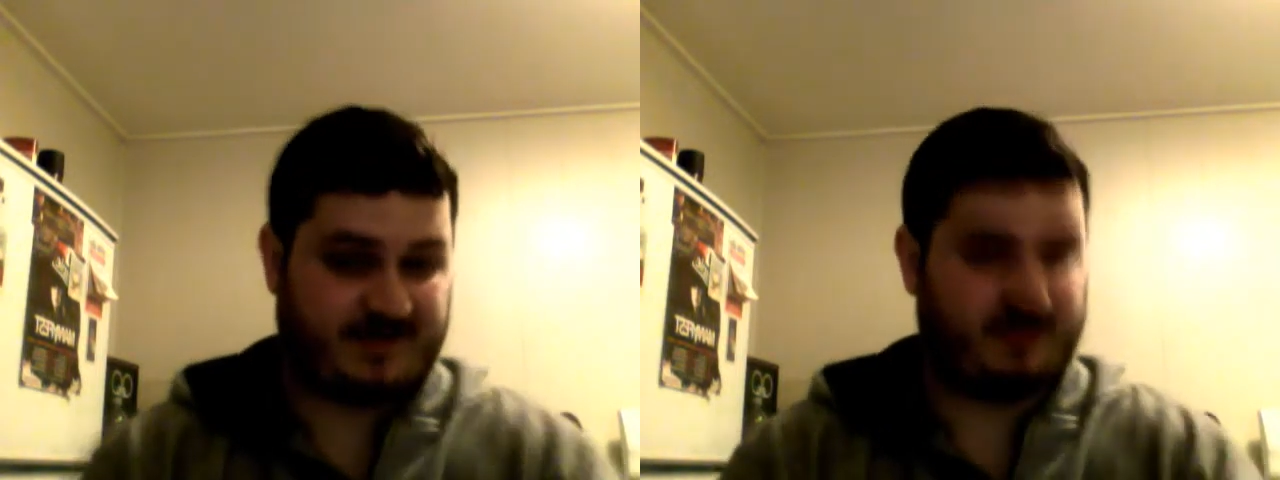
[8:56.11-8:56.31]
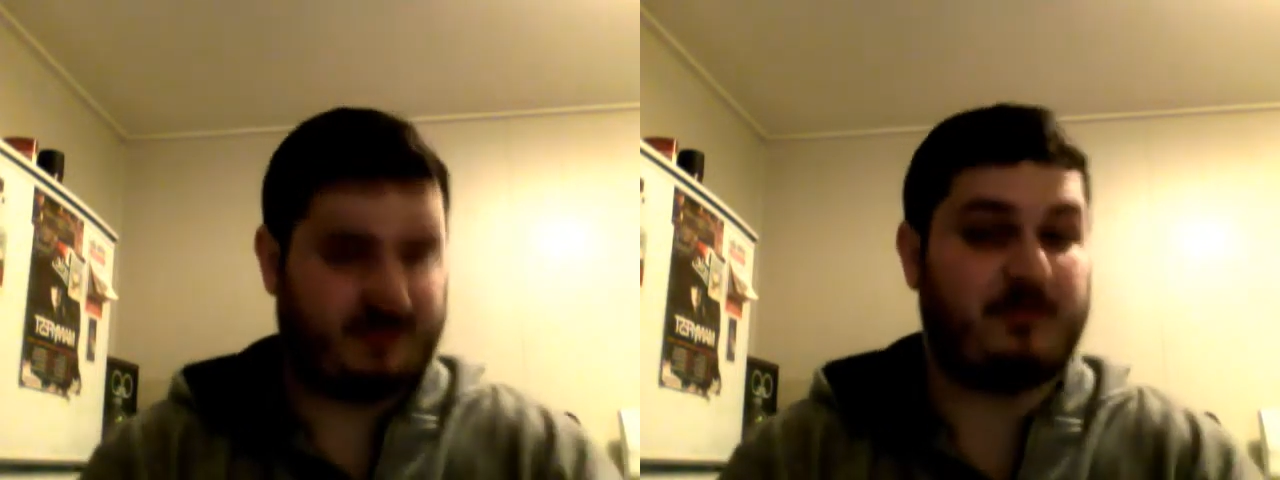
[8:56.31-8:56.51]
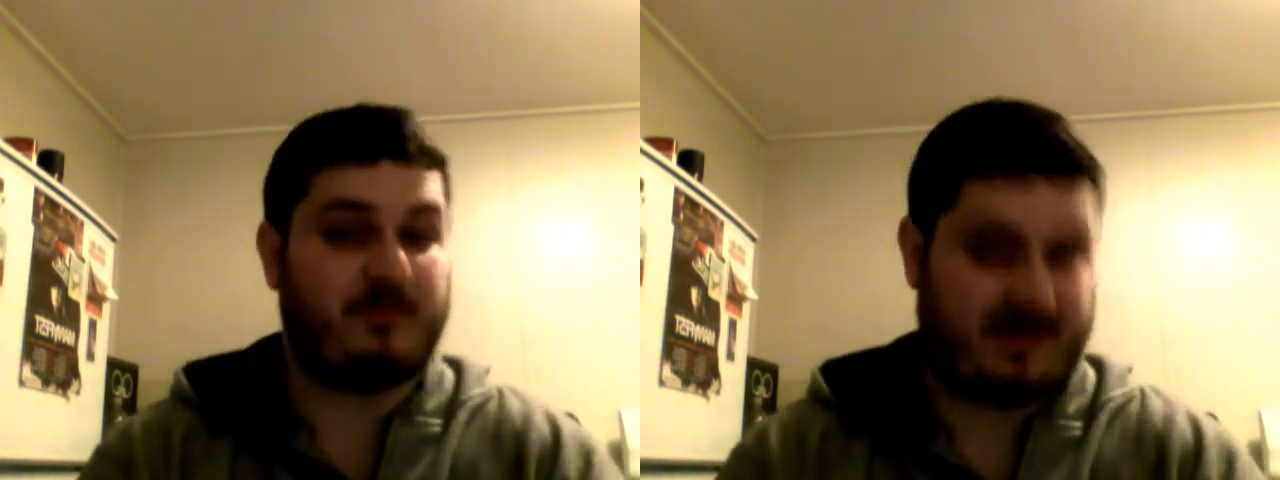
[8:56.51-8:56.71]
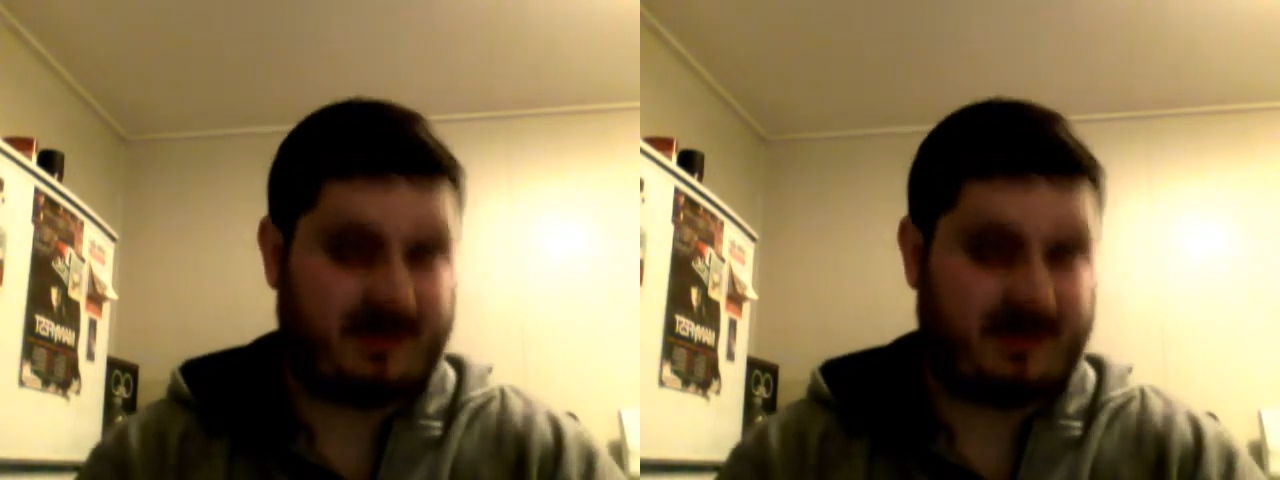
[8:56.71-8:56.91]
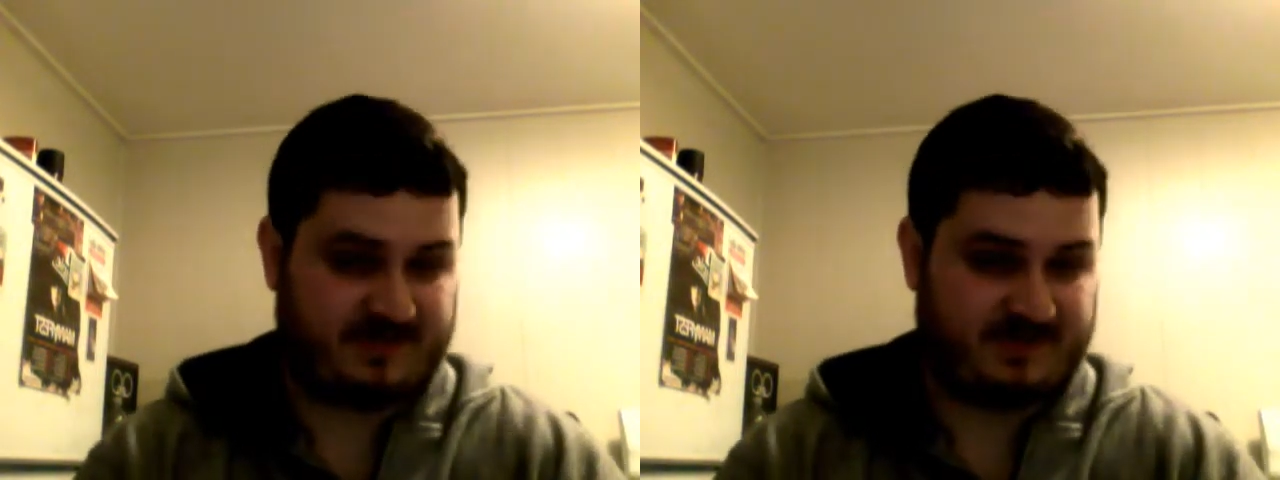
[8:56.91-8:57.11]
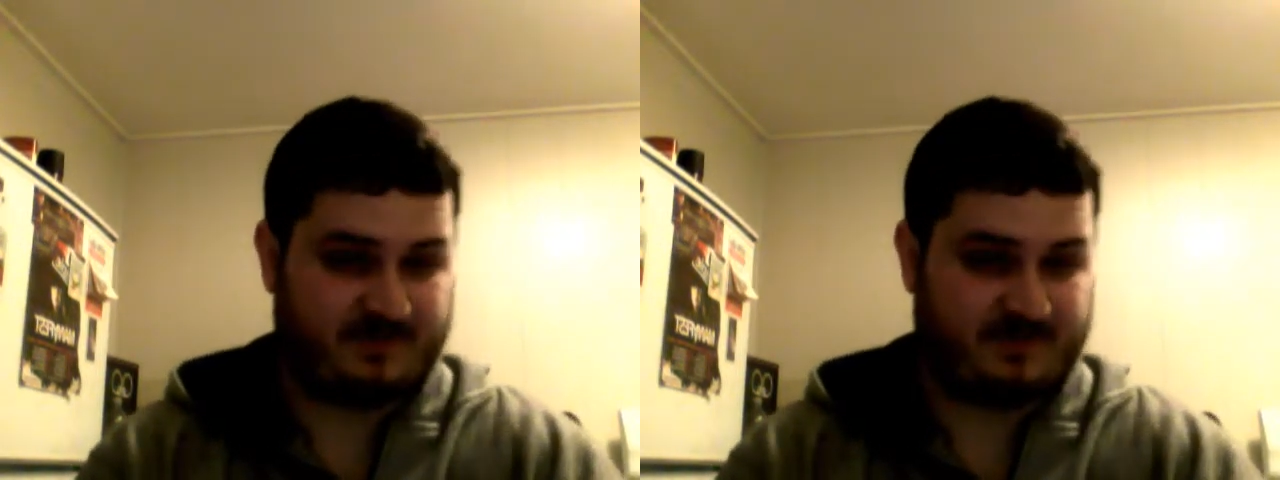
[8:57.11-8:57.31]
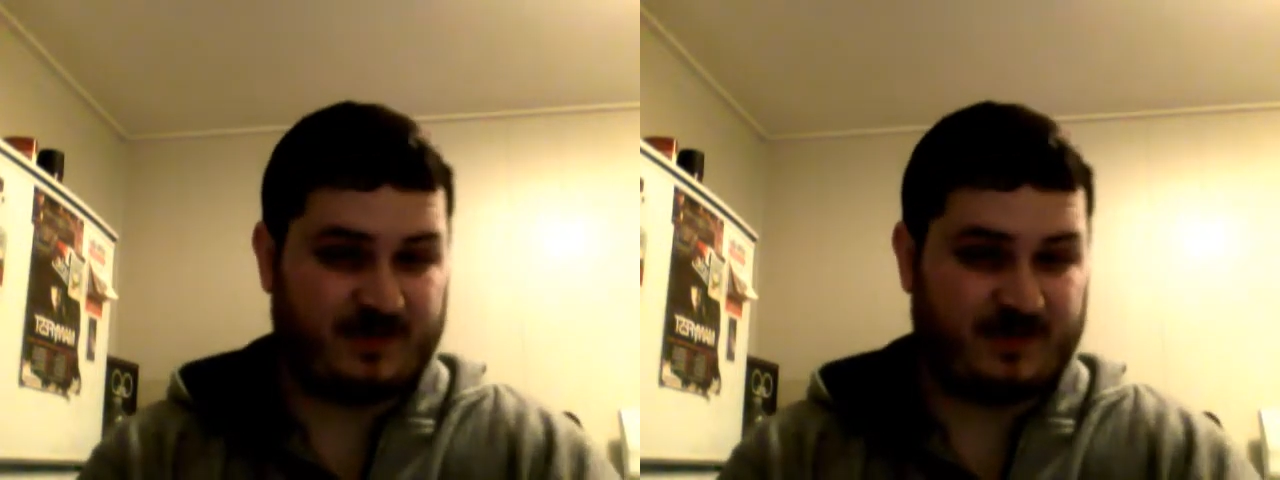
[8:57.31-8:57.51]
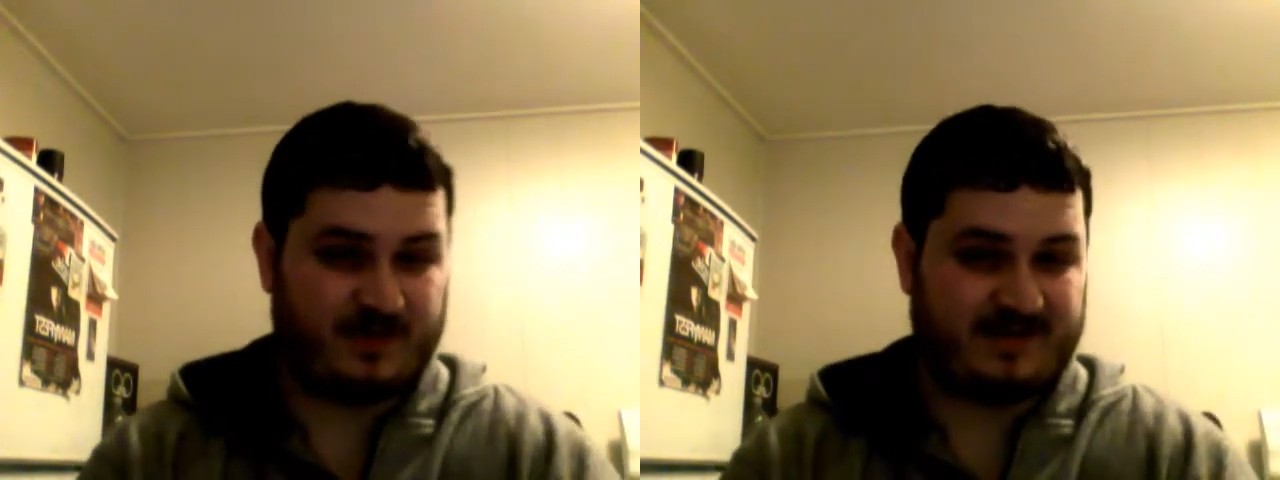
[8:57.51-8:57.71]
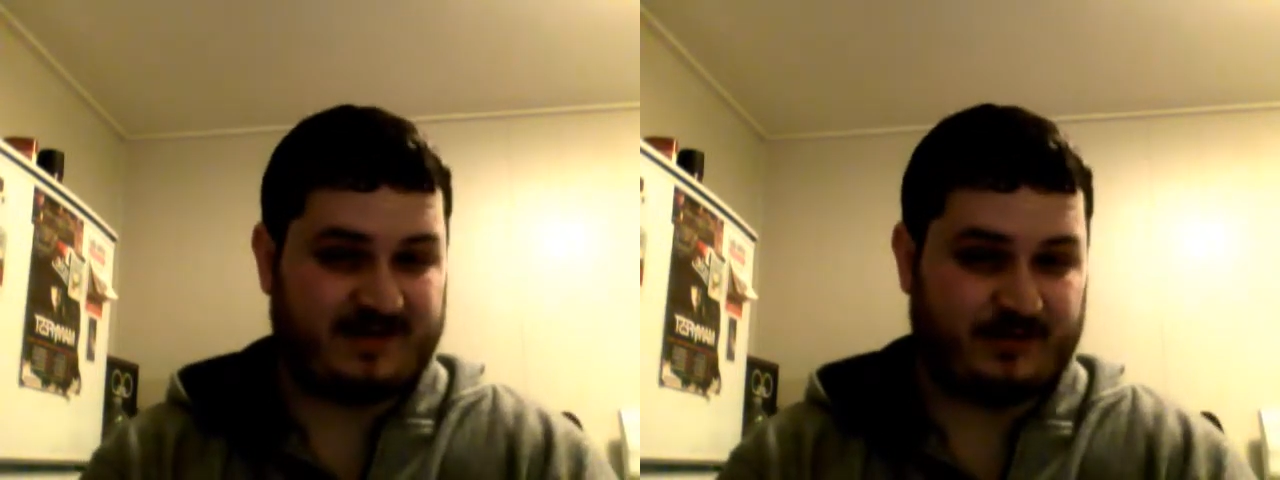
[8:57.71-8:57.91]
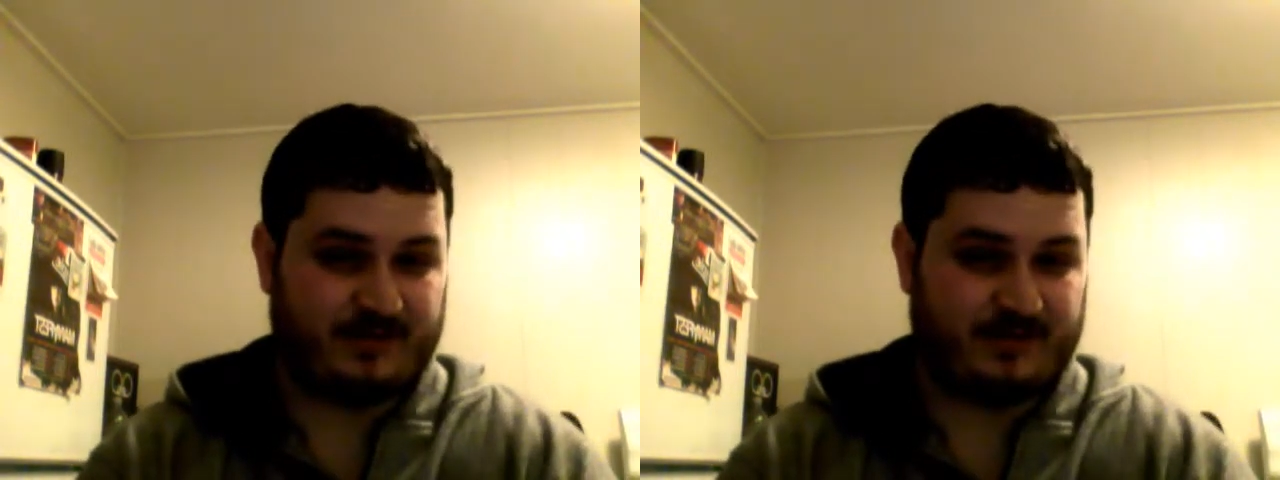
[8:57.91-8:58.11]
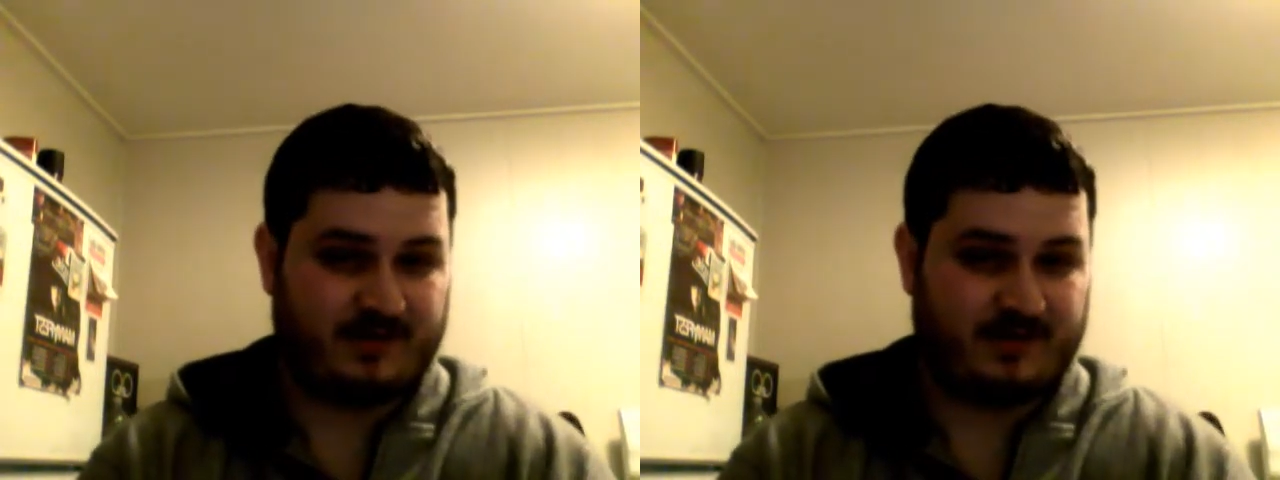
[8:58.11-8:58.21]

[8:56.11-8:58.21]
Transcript: Human beings. What does that tell you?